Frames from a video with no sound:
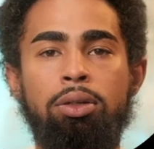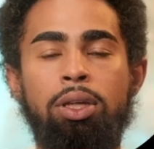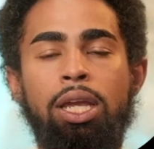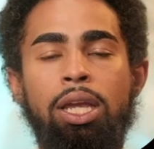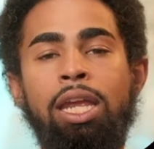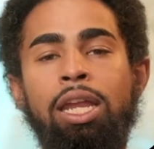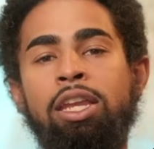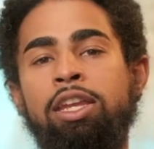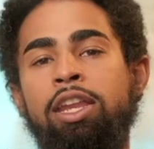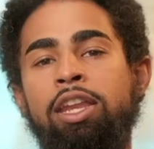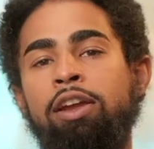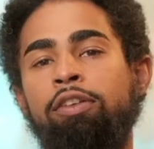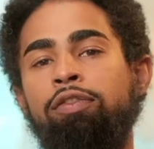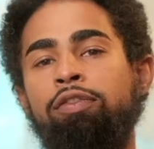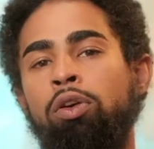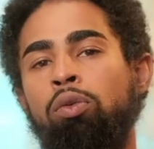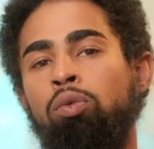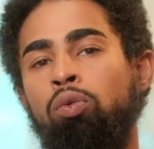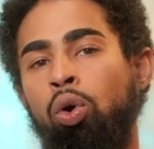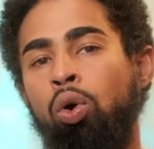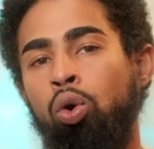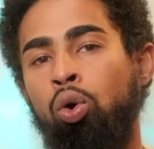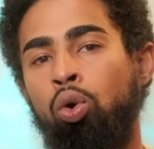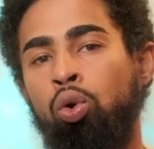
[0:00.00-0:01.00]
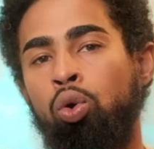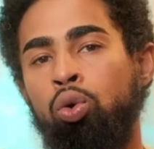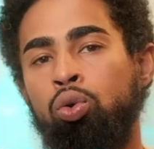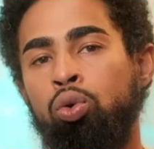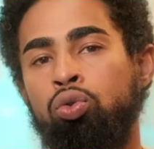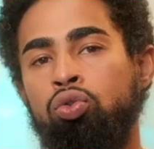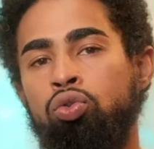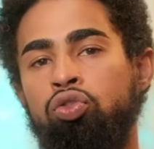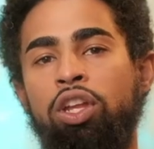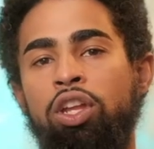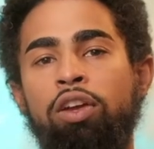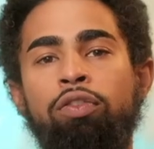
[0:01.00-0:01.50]
in different
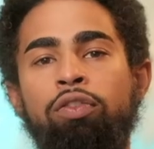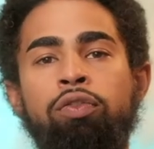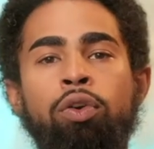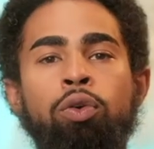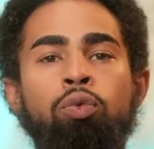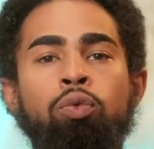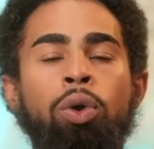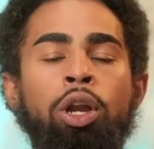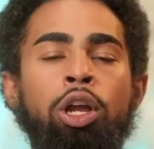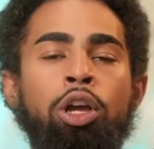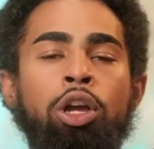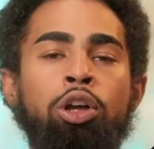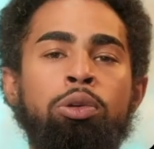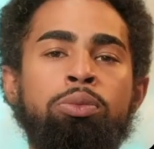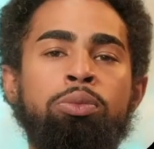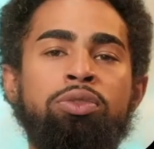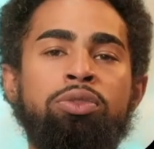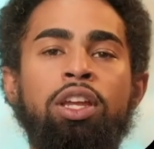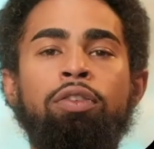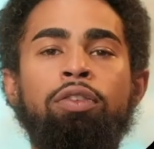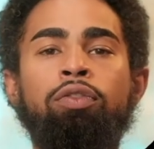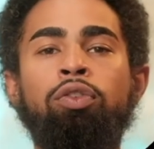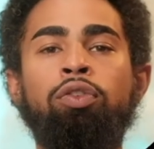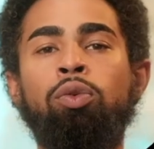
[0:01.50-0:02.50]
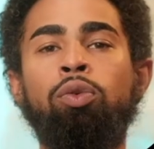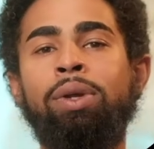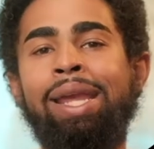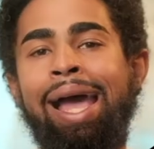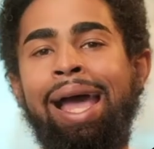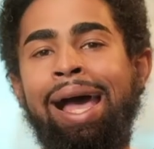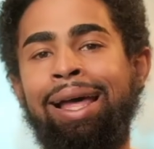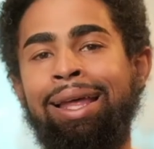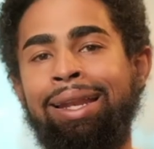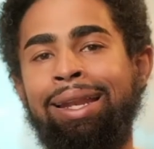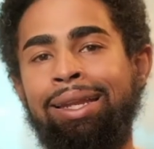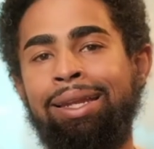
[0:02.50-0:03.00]
roles, different realms, different
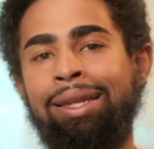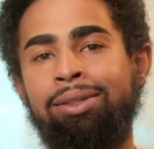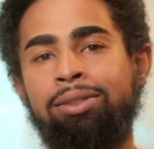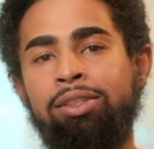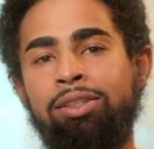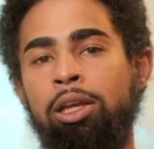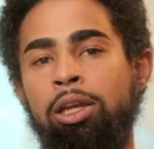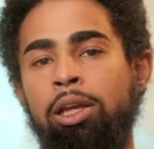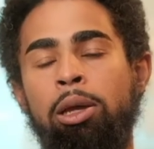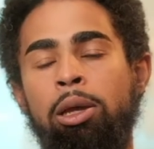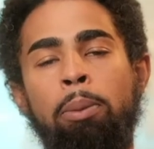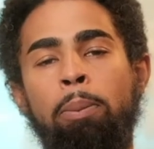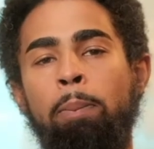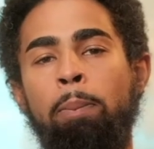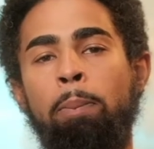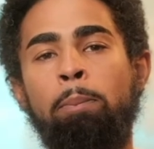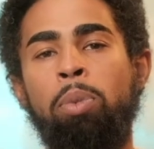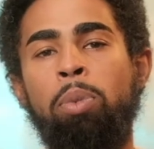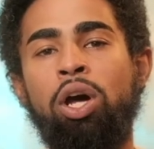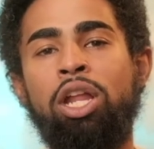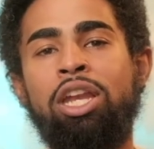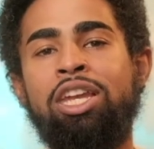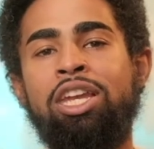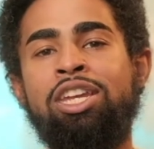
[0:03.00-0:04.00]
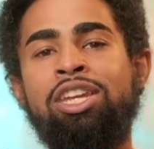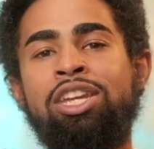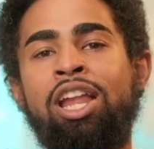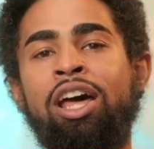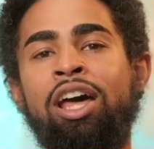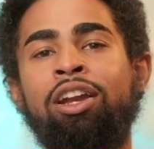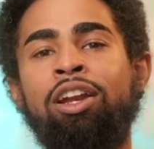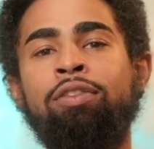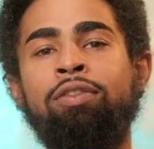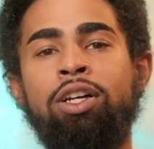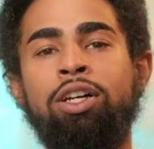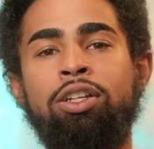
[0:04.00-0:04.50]
realities, but none
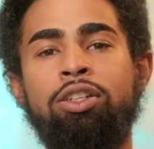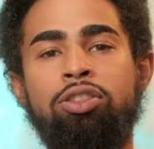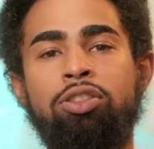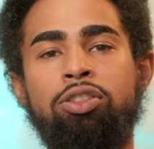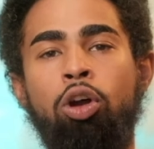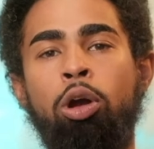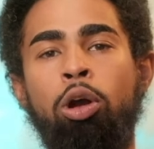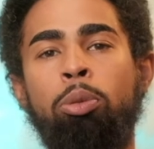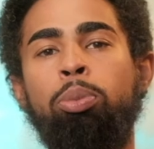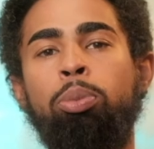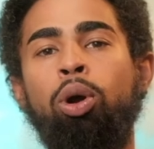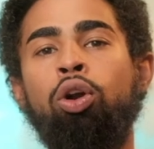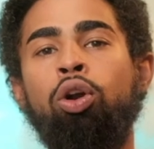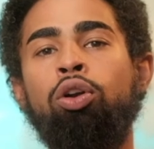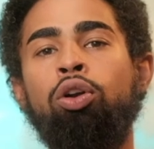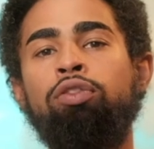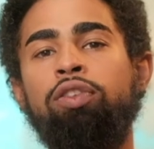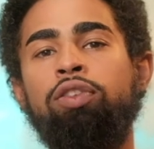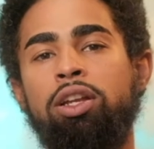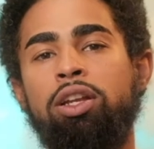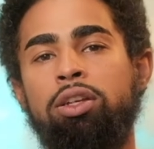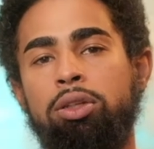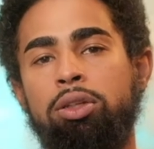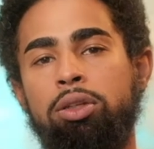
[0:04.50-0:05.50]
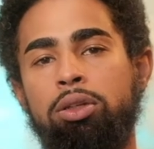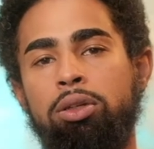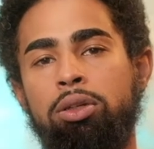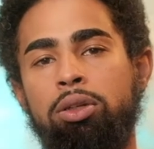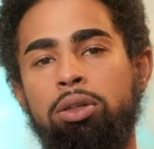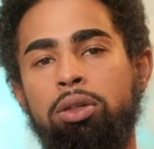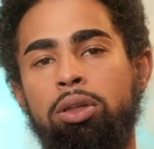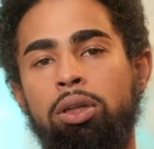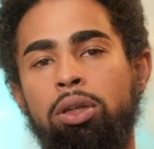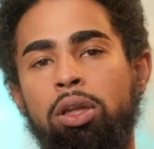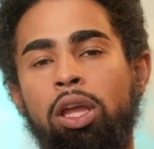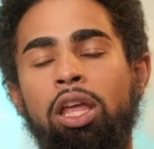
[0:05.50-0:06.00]
of us are perfect.
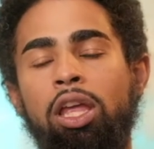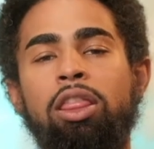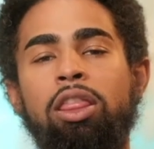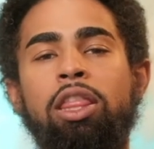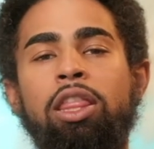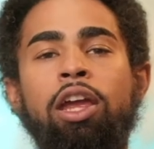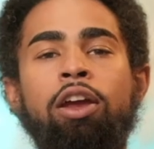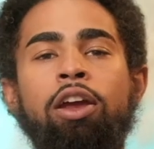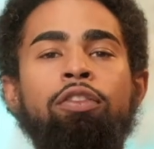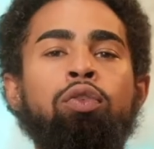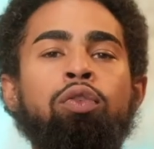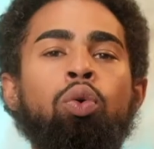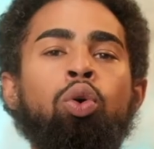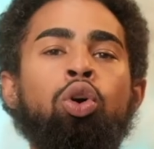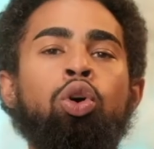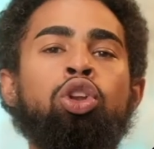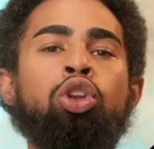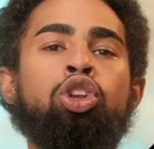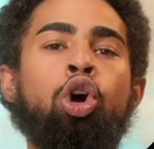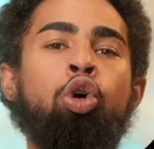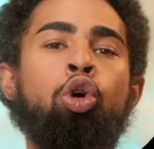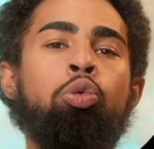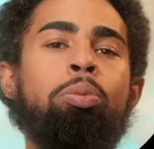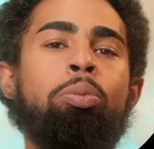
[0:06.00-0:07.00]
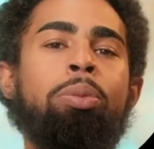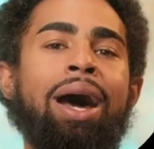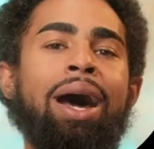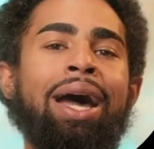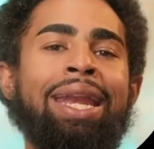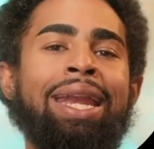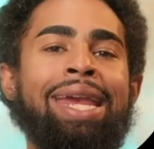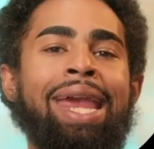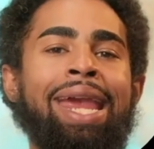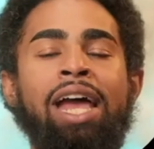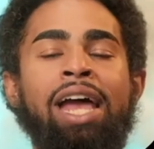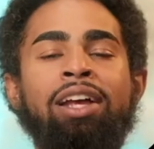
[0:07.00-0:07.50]
Therefore,
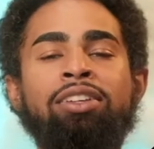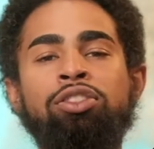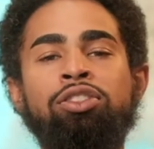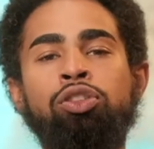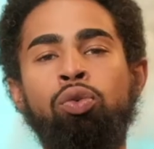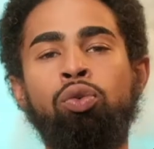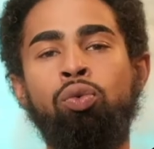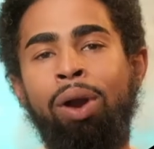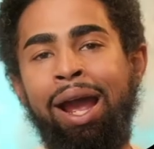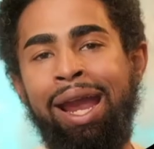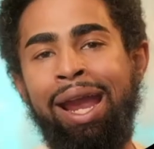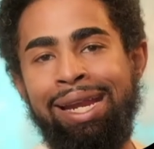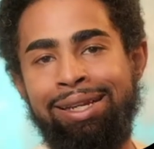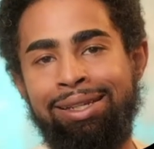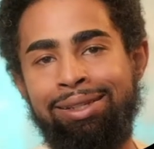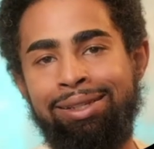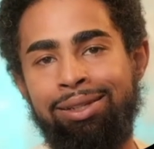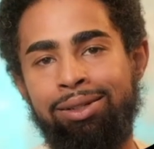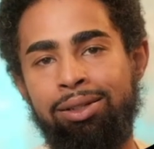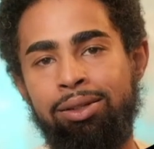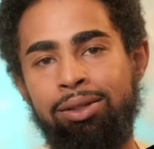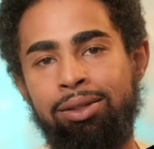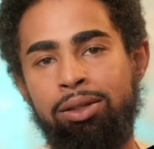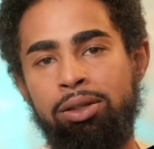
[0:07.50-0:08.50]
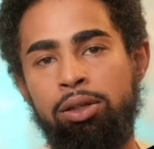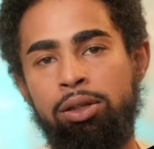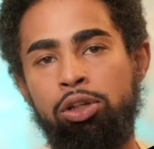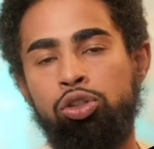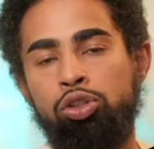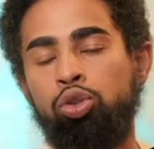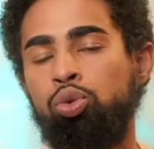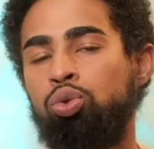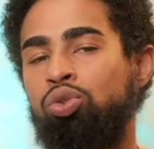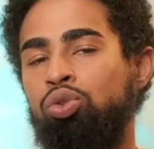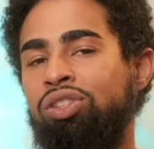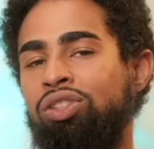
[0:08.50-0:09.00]
nobody has the right
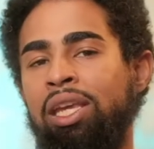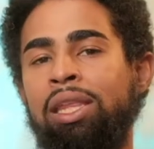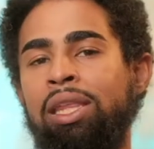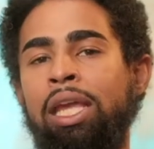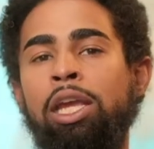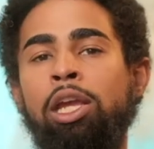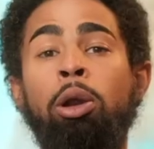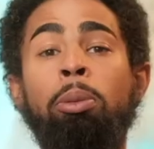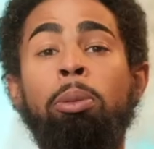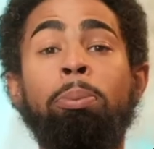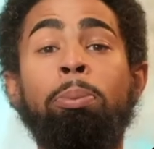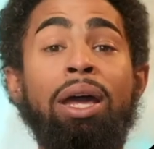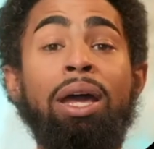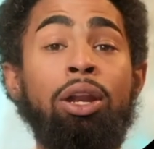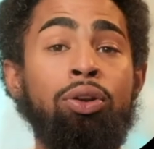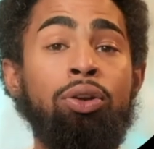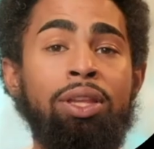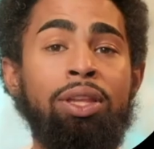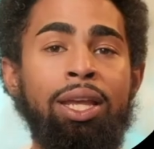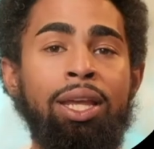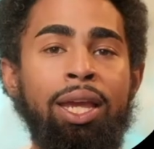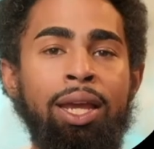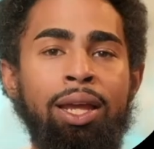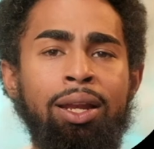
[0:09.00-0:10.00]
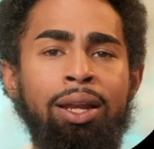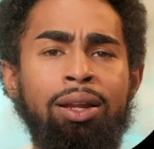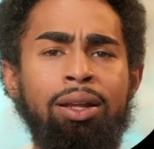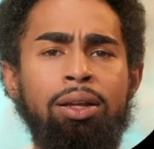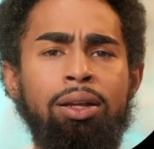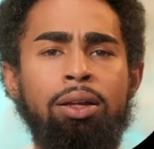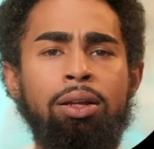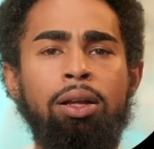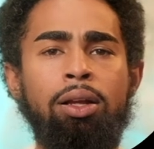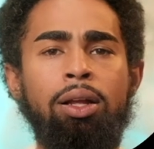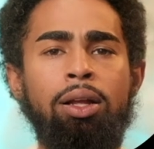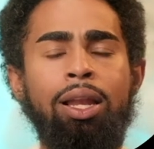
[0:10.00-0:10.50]
to say they are better than,
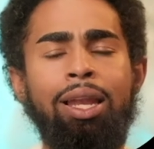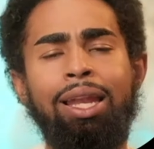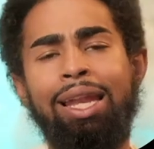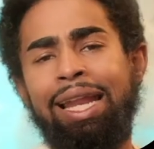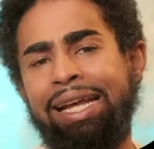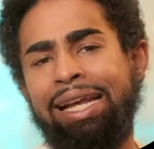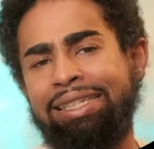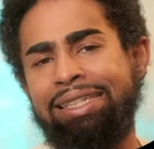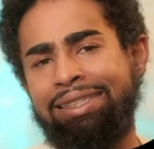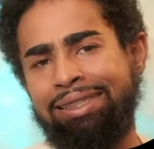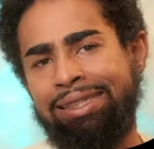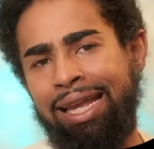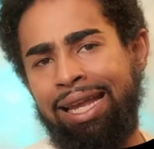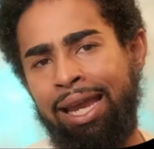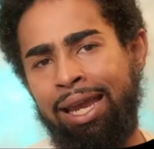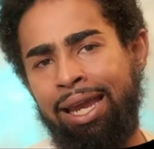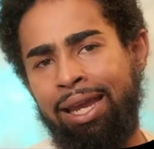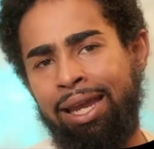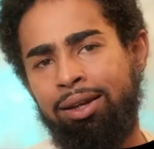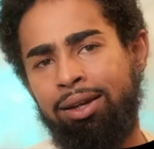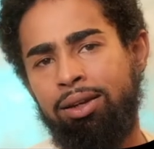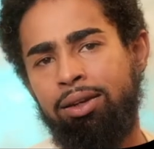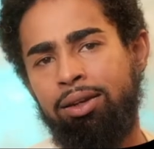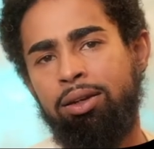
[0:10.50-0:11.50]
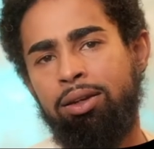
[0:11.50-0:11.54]
less than.